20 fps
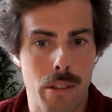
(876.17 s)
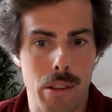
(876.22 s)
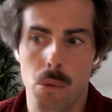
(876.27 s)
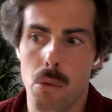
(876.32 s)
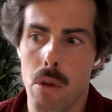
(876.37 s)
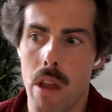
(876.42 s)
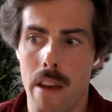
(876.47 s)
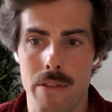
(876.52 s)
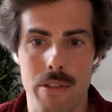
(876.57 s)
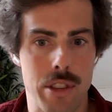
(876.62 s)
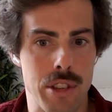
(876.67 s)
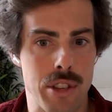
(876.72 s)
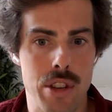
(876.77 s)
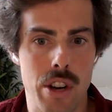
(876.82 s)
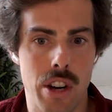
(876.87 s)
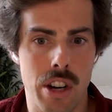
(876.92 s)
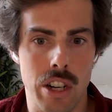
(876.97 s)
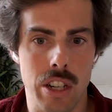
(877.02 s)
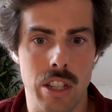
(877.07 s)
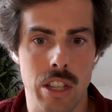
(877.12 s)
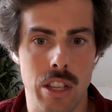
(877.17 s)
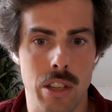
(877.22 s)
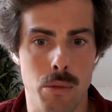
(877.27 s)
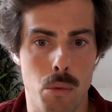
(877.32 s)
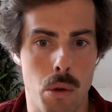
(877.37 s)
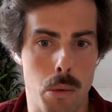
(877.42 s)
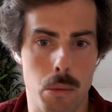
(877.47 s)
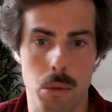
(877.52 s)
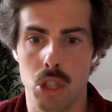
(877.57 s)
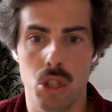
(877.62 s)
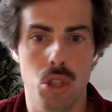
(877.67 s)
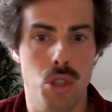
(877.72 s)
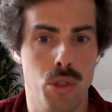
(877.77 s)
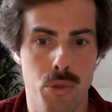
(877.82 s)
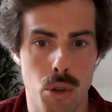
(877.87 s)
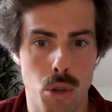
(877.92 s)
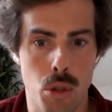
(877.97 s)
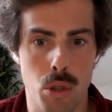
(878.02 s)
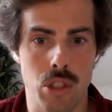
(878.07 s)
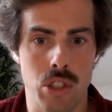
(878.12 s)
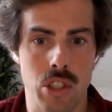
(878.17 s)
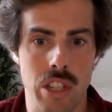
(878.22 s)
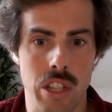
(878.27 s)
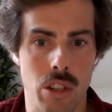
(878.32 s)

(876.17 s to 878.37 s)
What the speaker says: we have this narrative where we're just focusing